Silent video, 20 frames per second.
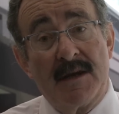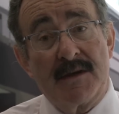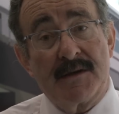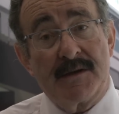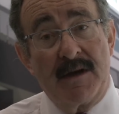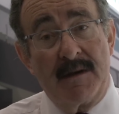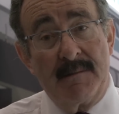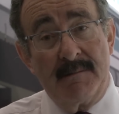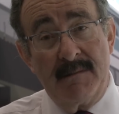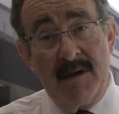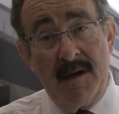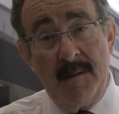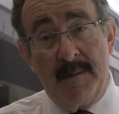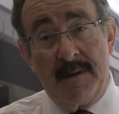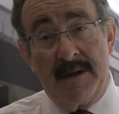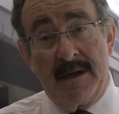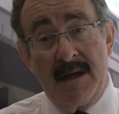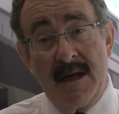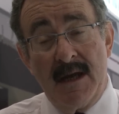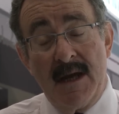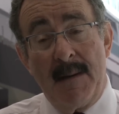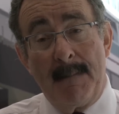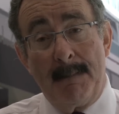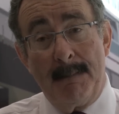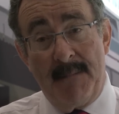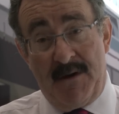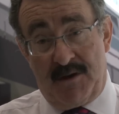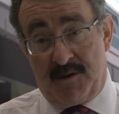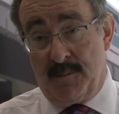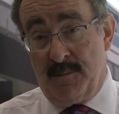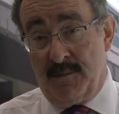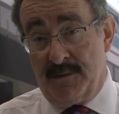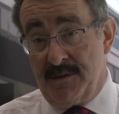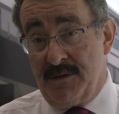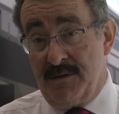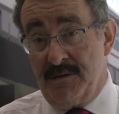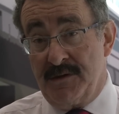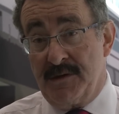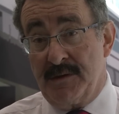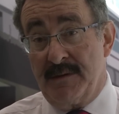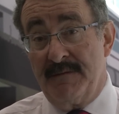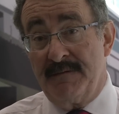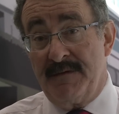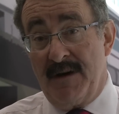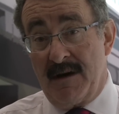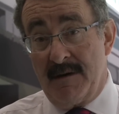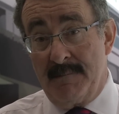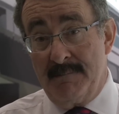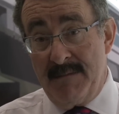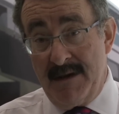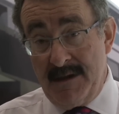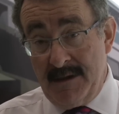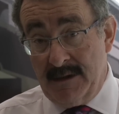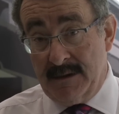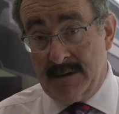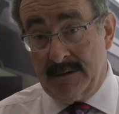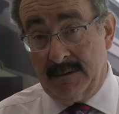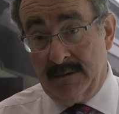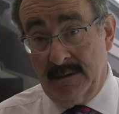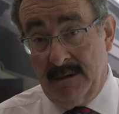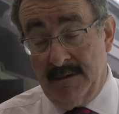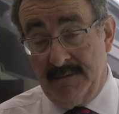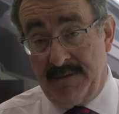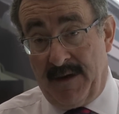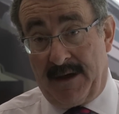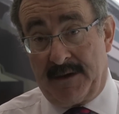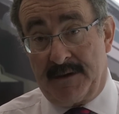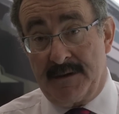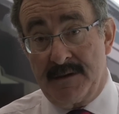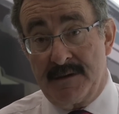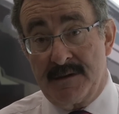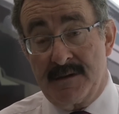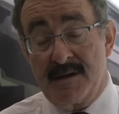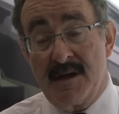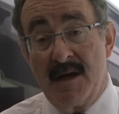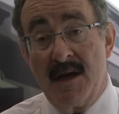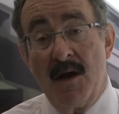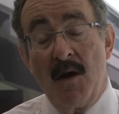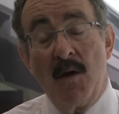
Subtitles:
So it may be much more due to environmental factors,